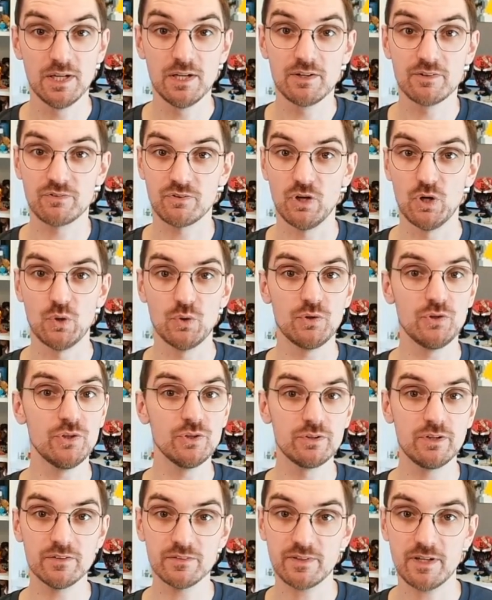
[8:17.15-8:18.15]
So you
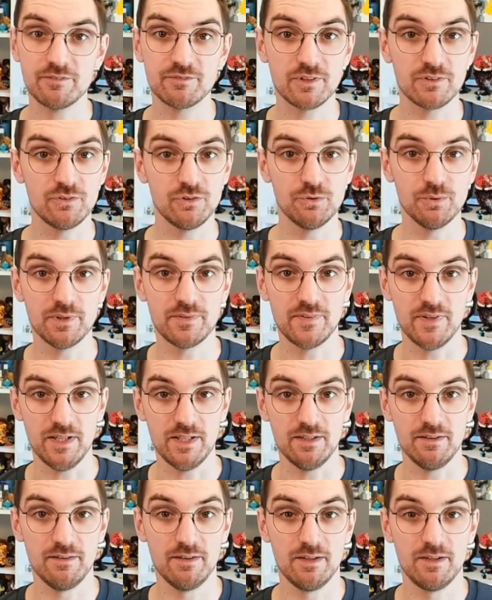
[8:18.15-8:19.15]
don't have to do a
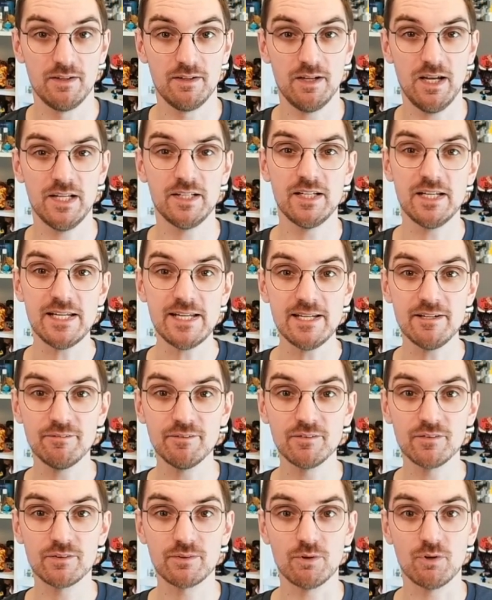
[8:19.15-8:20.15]
thing. And
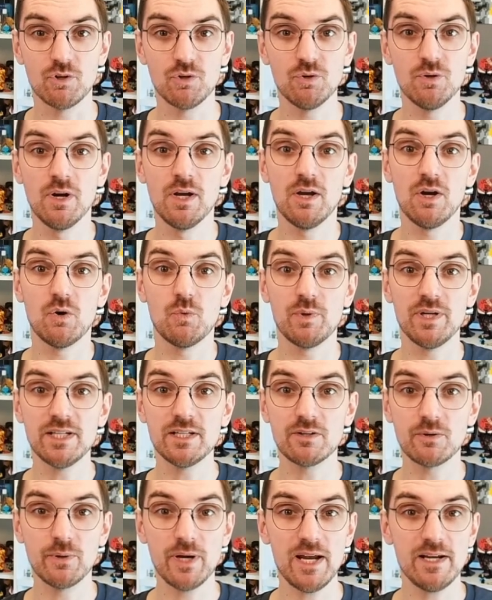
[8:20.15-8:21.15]
even so, we
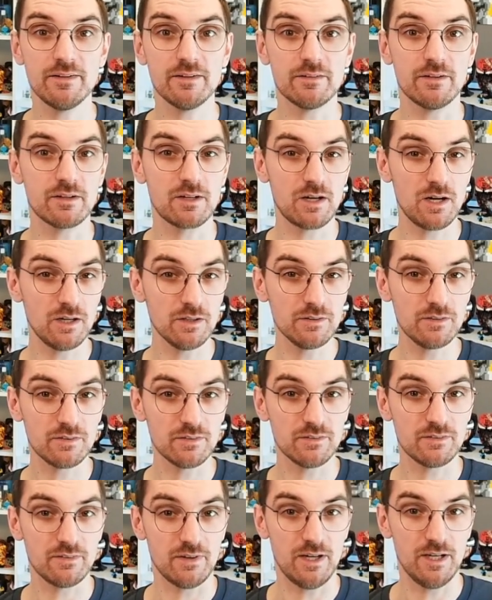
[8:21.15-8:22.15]
created a
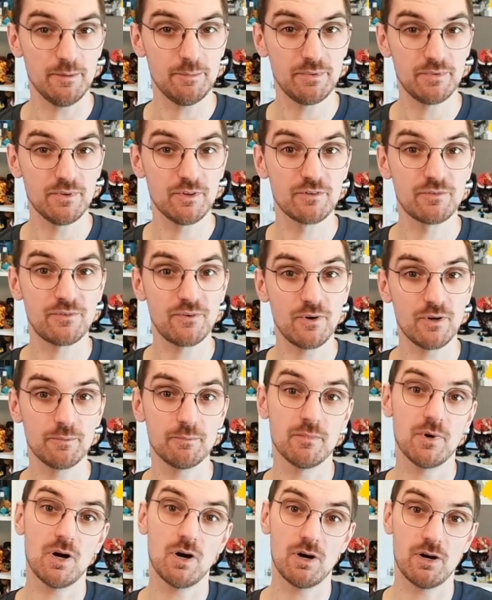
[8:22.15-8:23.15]
content type
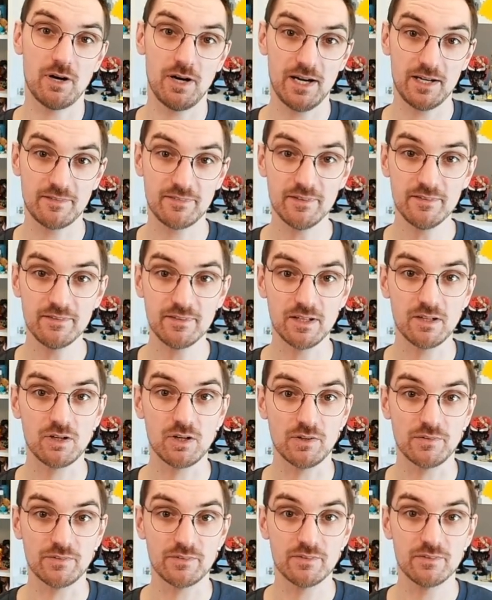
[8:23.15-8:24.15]
from our existing
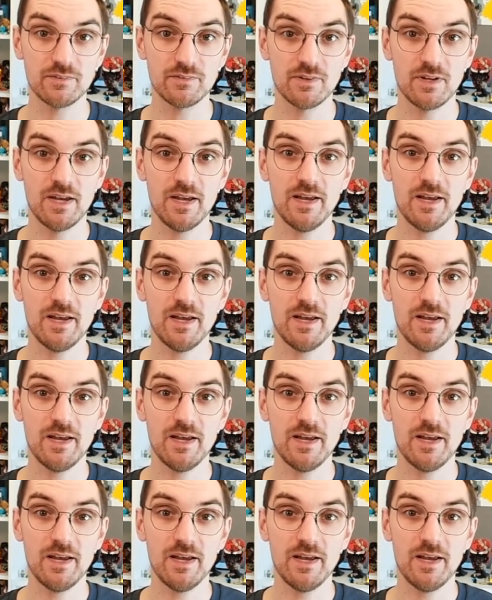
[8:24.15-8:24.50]
content.